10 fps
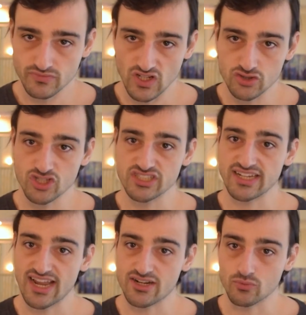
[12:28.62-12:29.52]
So just
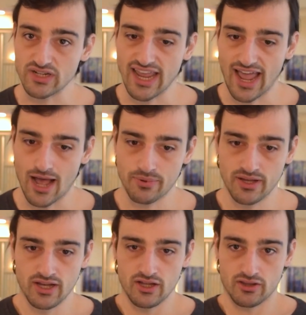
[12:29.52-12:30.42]
again to recap,
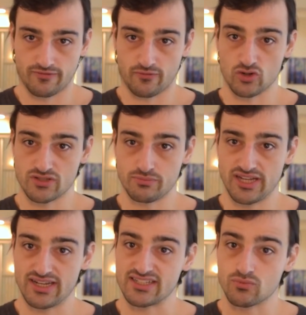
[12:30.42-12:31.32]
the first
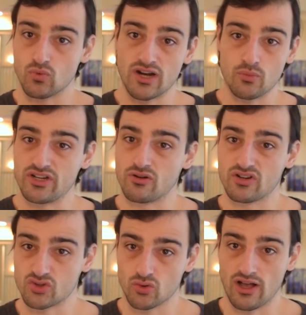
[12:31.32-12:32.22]
bit is, one, we don't
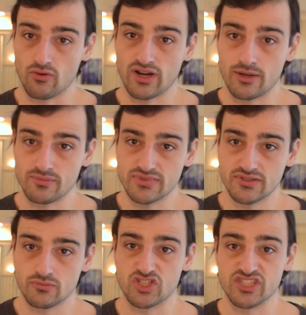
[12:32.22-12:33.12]
control
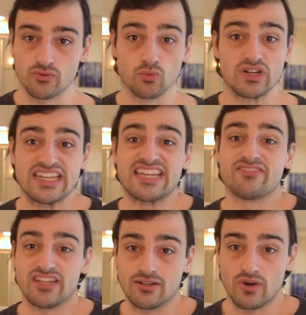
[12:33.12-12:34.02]
outcomes, which is
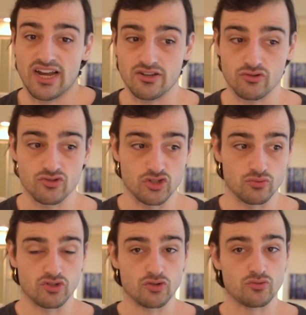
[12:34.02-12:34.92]
relieving, right?
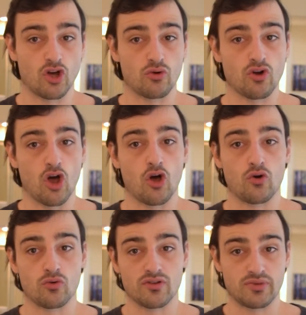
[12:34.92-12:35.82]
You don't
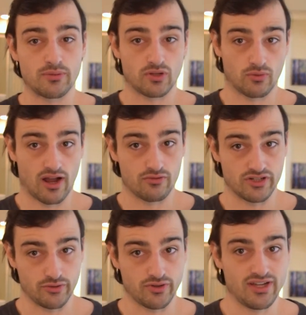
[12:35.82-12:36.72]
own the people around
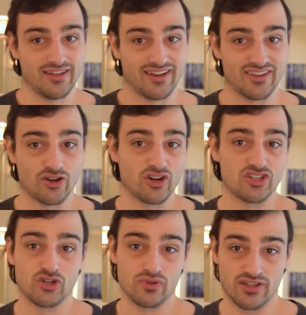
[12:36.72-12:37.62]
you. They're going
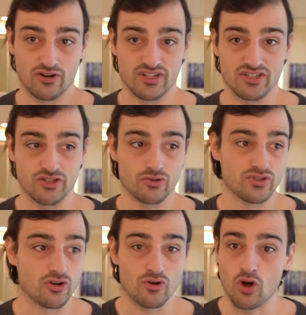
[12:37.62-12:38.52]
to do what they're going to do.
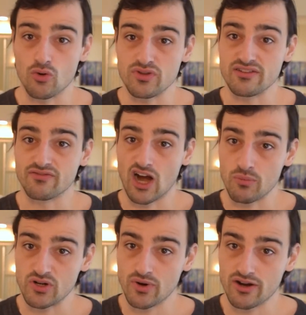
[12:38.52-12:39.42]
You don't own the
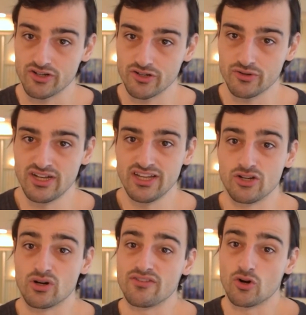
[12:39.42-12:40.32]
environment around you.
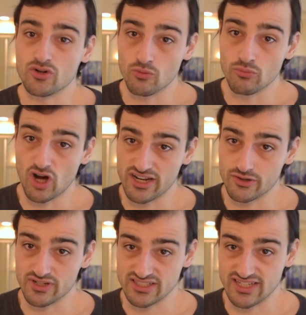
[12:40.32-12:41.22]
You don't even own your own body
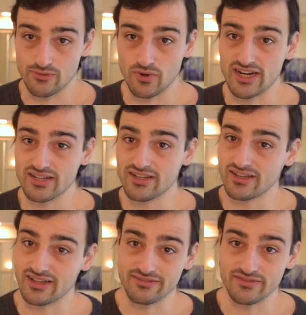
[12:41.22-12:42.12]
to an extent, right?
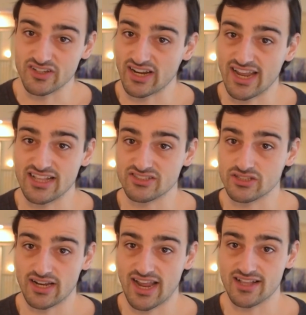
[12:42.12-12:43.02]
If you got cancer,
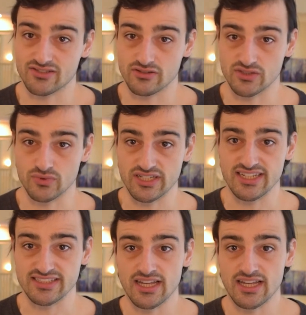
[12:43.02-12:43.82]
you got cancer. It is what it is.